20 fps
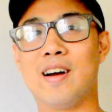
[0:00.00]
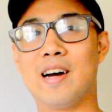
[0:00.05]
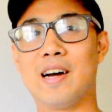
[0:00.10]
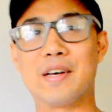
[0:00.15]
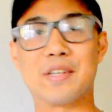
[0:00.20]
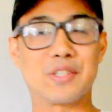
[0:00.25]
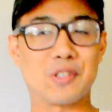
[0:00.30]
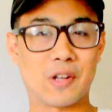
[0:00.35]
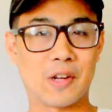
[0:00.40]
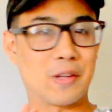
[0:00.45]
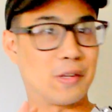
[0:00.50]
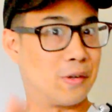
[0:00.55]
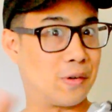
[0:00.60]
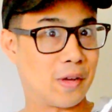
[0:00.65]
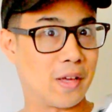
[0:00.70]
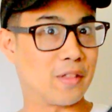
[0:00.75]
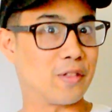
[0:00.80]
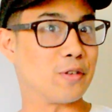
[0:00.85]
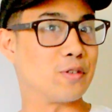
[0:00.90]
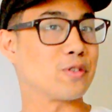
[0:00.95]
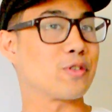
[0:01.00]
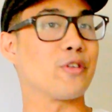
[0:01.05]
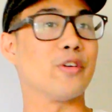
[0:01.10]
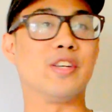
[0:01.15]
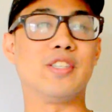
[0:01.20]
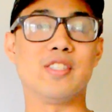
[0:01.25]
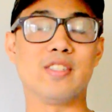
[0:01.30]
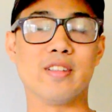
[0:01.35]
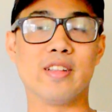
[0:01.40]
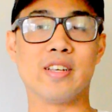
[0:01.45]
so I don't get those
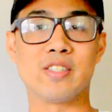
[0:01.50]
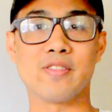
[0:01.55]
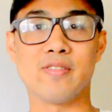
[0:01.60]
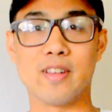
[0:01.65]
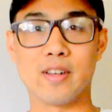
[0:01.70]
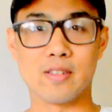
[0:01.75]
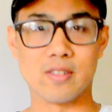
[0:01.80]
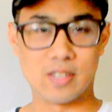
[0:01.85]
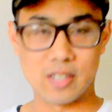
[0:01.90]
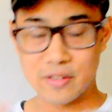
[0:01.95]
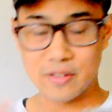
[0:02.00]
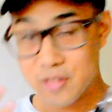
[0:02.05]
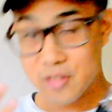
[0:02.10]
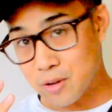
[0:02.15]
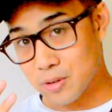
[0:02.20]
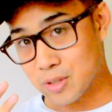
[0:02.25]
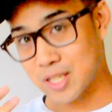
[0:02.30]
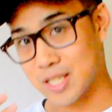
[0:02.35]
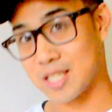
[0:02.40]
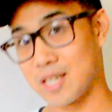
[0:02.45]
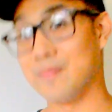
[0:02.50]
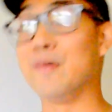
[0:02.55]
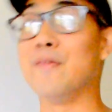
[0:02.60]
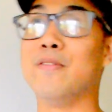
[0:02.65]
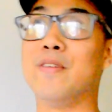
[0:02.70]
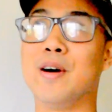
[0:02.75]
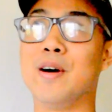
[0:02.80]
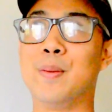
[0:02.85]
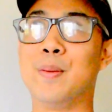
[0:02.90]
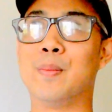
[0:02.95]
crazy lens flares, even though some of
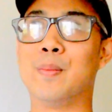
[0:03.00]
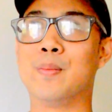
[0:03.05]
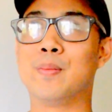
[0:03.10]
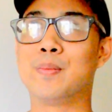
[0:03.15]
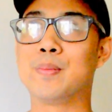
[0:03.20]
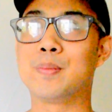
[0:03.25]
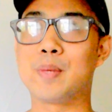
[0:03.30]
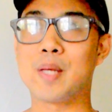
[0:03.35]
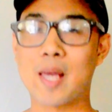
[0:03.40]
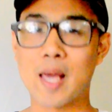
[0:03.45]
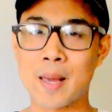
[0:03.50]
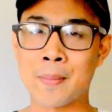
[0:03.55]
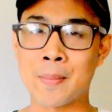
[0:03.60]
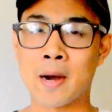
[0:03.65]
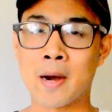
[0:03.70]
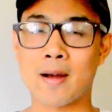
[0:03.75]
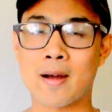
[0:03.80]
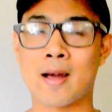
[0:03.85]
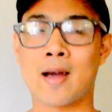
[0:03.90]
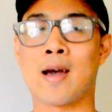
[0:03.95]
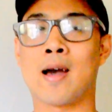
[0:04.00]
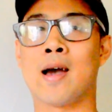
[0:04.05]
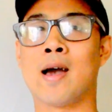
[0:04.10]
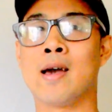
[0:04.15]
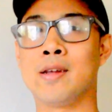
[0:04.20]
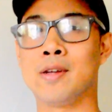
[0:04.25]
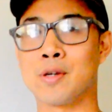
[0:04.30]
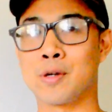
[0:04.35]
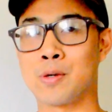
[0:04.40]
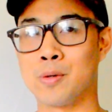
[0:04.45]
them came out
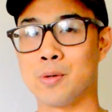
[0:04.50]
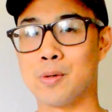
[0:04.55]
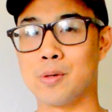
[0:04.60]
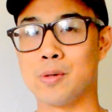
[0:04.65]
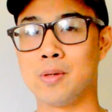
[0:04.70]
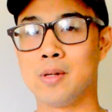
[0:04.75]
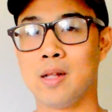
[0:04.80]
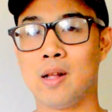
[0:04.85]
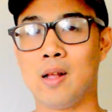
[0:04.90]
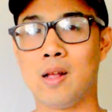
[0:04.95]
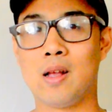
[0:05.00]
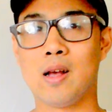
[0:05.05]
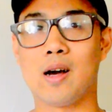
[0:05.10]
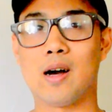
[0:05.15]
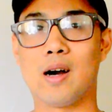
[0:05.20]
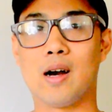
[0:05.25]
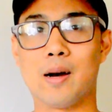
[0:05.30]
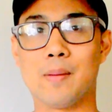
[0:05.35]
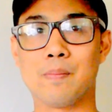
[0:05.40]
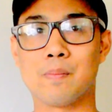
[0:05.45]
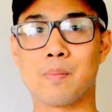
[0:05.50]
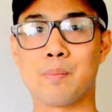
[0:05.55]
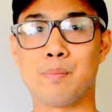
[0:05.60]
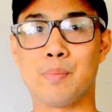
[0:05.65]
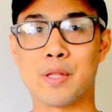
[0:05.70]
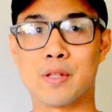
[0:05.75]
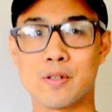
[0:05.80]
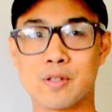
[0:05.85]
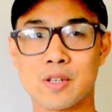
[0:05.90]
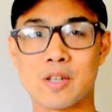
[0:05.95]
kind of cool.
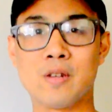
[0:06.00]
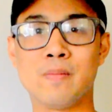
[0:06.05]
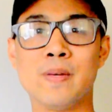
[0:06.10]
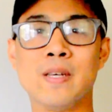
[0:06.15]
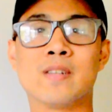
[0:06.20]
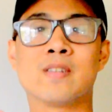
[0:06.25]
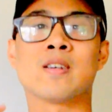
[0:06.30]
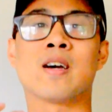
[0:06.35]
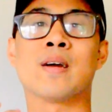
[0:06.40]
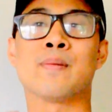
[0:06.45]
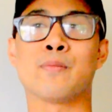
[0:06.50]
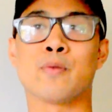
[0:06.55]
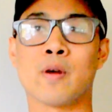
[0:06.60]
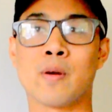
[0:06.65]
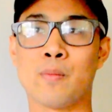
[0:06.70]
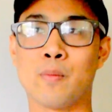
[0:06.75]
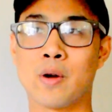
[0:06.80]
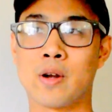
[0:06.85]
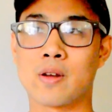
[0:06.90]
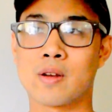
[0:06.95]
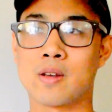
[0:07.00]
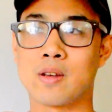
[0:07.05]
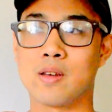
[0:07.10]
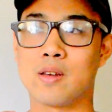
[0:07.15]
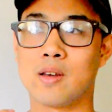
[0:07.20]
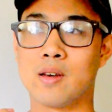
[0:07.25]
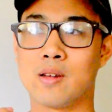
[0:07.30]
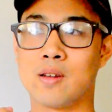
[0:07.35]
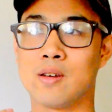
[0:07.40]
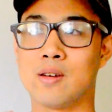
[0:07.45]
But there's going to be a time where I'm
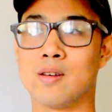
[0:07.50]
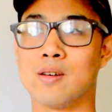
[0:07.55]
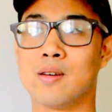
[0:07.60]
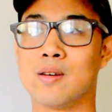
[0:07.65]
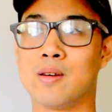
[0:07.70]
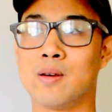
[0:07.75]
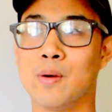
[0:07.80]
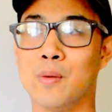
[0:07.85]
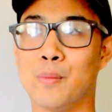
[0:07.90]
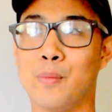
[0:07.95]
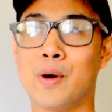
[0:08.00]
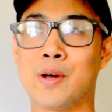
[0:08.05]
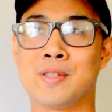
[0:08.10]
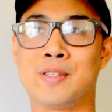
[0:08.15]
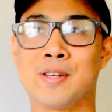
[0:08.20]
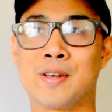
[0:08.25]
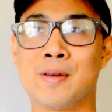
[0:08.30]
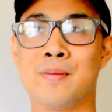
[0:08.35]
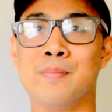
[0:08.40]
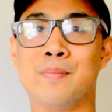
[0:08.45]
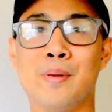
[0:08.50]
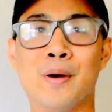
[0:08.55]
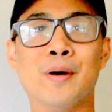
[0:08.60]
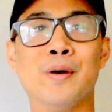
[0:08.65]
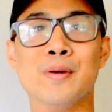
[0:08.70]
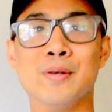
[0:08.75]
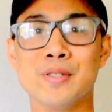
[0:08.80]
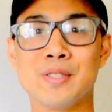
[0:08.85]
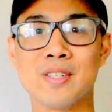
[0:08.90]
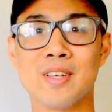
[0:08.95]
gonna want to
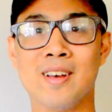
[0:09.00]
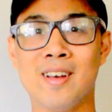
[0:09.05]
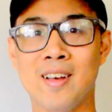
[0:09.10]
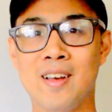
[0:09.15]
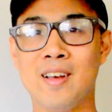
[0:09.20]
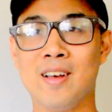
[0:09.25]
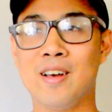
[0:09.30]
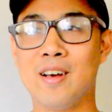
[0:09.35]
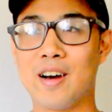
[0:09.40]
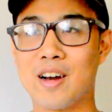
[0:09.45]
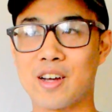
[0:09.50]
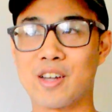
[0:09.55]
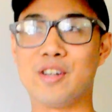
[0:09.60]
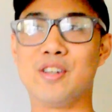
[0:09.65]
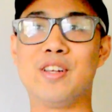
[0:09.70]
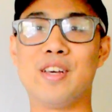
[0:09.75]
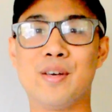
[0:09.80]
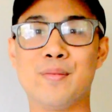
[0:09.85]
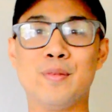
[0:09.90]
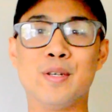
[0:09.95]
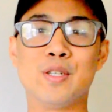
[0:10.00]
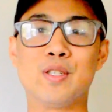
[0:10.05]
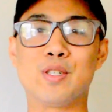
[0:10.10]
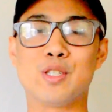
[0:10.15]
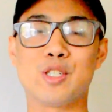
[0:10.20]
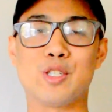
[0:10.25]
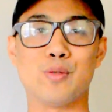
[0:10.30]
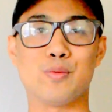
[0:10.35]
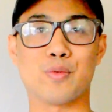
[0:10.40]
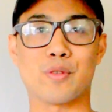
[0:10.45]
compose a good
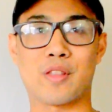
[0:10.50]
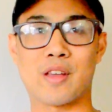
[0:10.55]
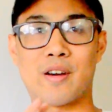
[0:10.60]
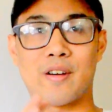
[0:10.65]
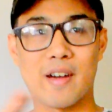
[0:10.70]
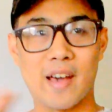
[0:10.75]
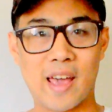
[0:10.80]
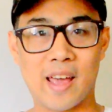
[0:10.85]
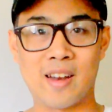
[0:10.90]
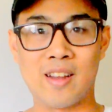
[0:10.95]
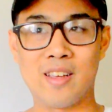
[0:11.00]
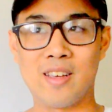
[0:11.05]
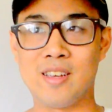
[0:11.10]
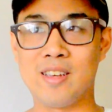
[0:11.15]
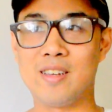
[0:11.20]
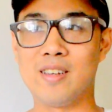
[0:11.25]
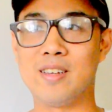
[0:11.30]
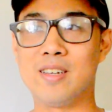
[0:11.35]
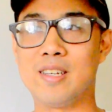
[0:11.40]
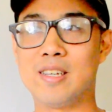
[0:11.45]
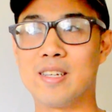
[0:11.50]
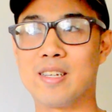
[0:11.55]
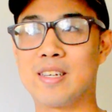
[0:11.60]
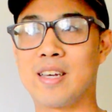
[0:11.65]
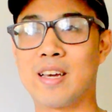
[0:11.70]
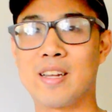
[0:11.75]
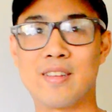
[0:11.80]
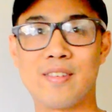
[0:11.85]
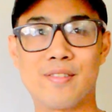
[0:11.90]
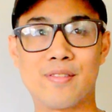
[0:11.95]
image without any
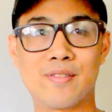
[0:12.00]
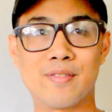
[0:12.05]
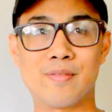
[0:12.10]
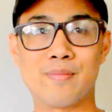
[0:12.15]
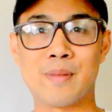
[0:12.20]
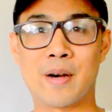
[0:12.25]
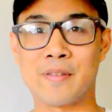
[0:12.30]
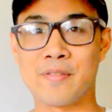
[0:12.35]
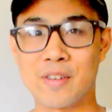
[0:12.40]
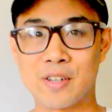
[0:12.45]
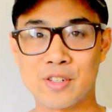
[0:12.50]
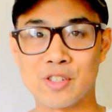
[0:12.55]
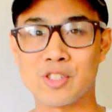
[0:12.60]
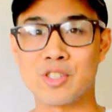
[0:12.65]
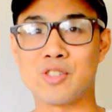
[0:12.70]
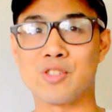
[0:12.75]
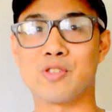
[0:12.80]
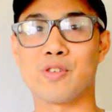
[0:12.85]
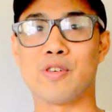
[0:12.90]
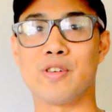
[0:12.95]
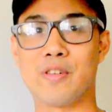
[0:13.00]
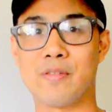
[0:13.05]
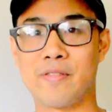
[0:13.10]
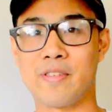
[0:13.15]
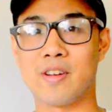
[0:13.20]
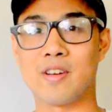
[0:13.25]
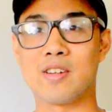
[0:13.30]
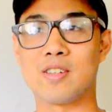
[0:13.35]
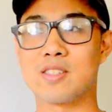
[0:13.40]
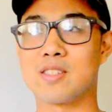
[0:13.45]
kind of malfunctions or
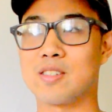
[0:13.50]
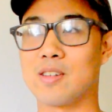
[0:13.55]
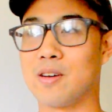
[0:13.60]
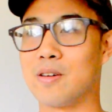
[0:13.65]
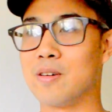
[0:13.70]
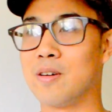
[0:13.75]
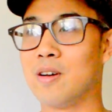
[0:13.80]
interference, so